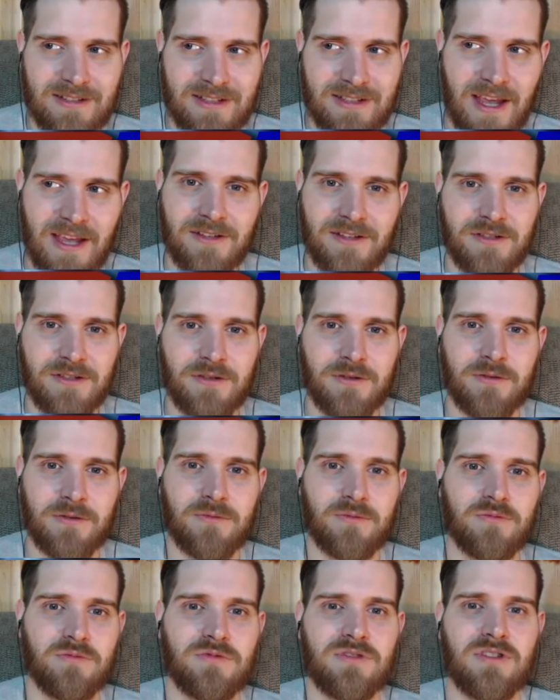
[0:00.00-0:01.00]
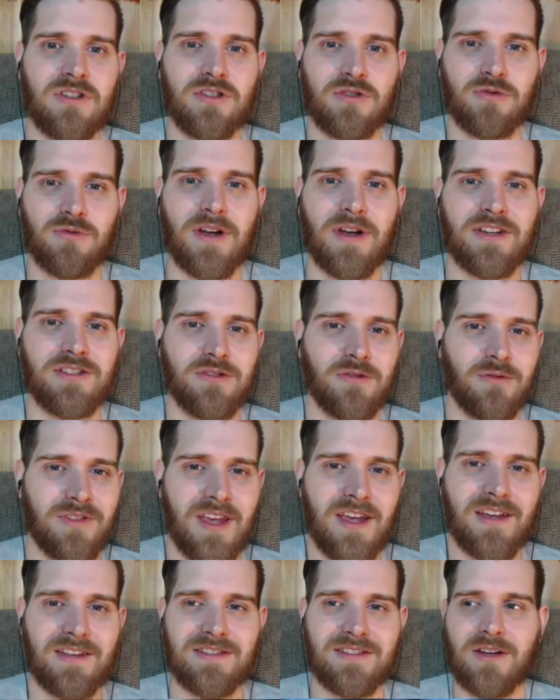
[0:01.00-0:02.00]
takes you the direction you
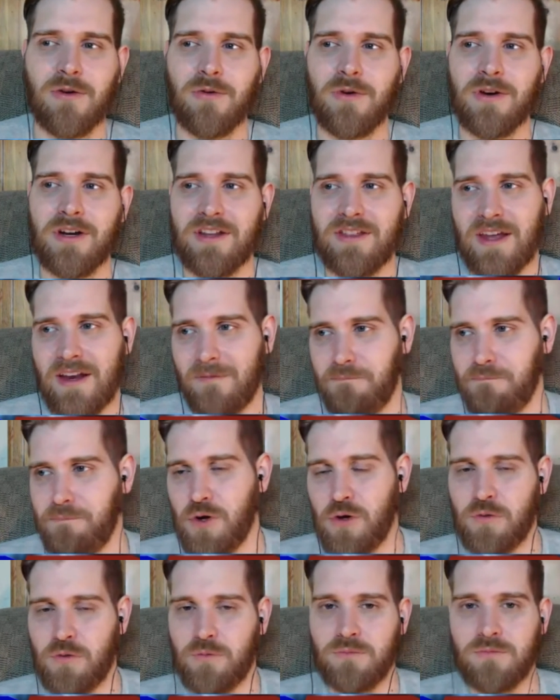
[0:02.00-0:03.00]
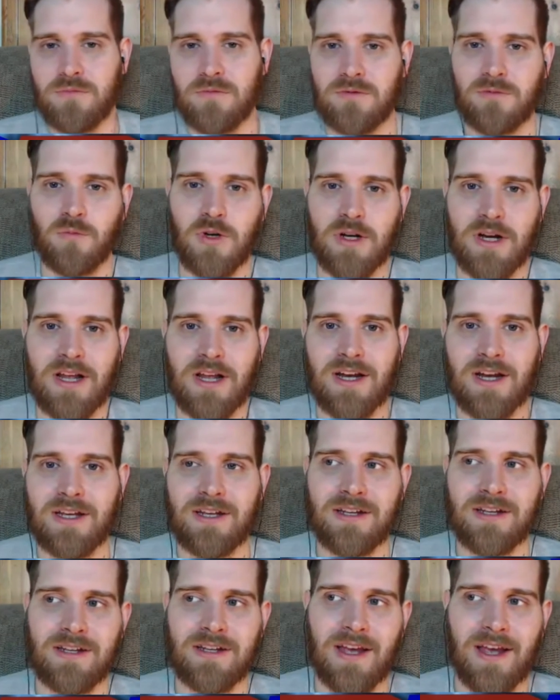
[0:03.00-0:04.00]
think it's going, and then boom,
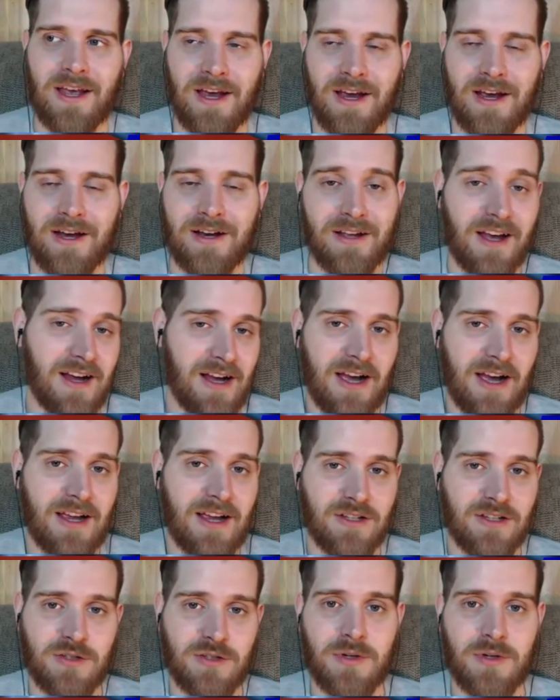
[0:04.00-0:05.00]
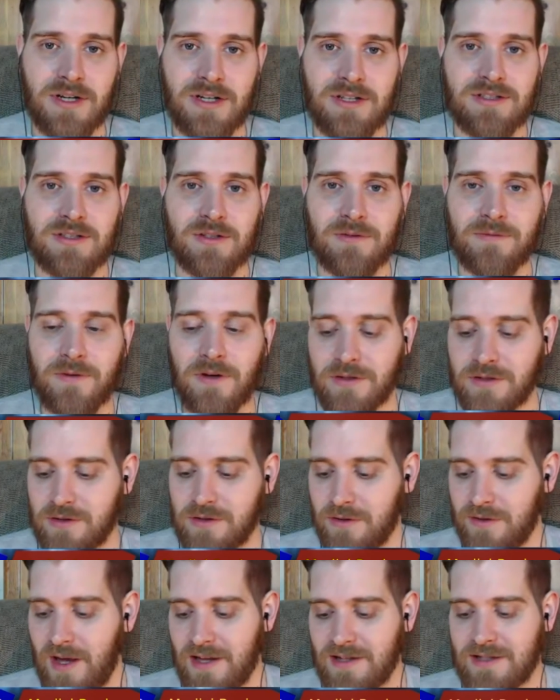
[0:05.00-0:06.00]
180. And I, I enjoyed it so far.
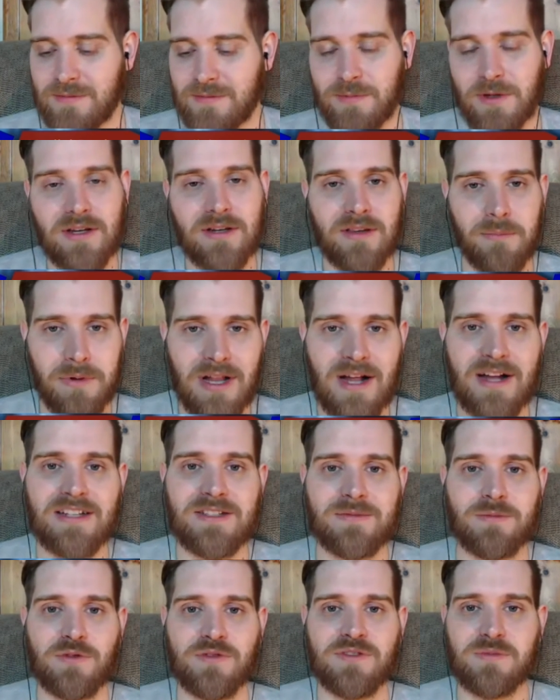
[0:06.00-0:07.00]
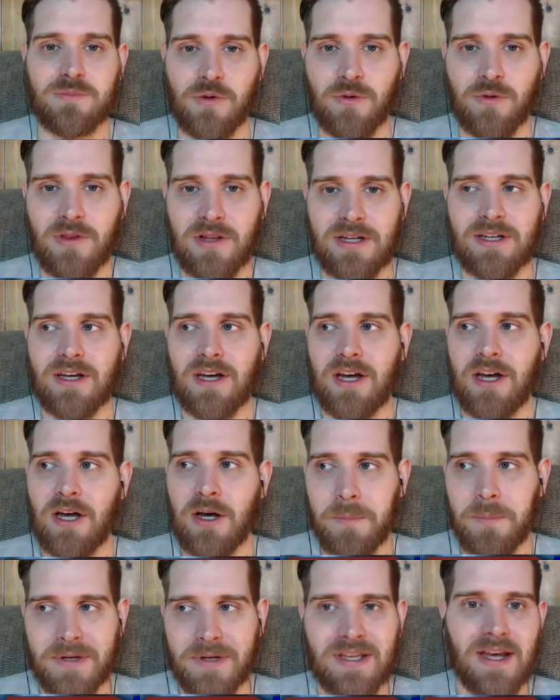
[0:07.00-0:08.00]
So that's been the plot has moved smoothly,
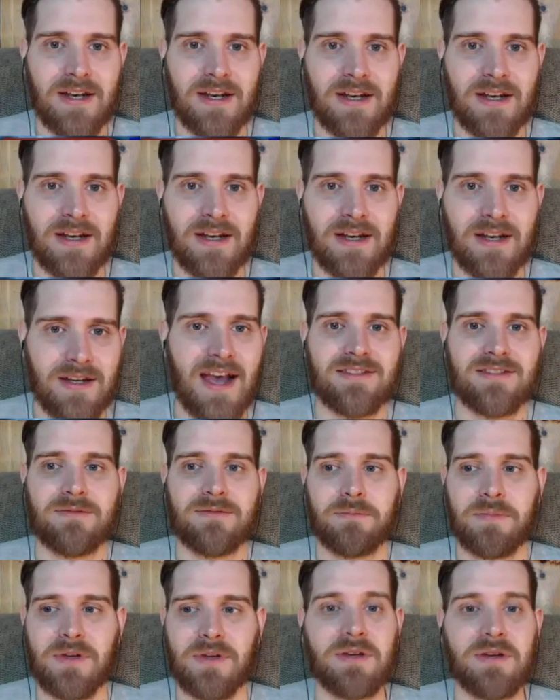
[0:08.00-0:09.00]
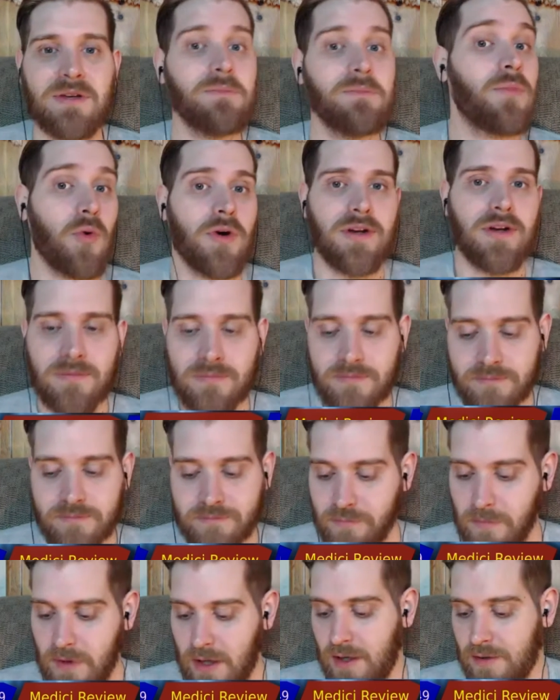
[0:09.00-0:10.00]
but yet hasn't been boring.
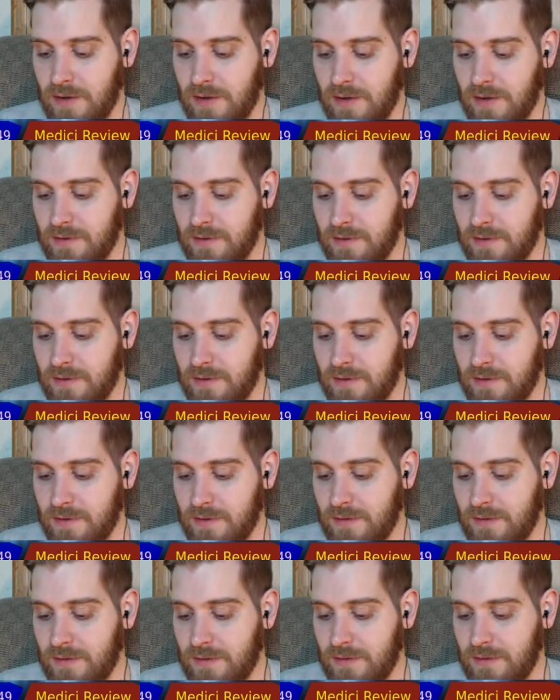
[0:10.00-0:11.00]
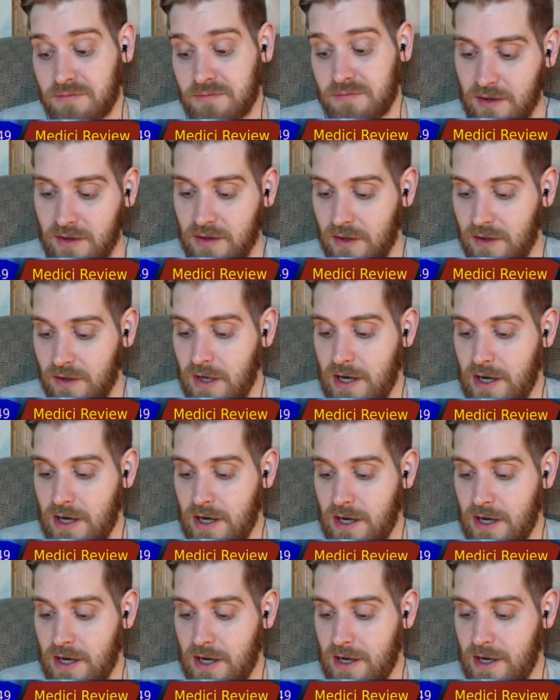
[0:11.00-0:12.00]
Uh, so that's uh, there you go.
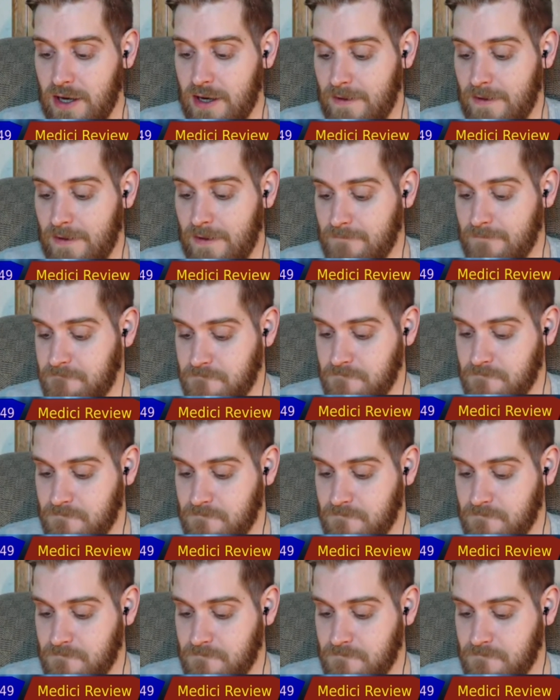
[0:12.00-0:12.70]
Um,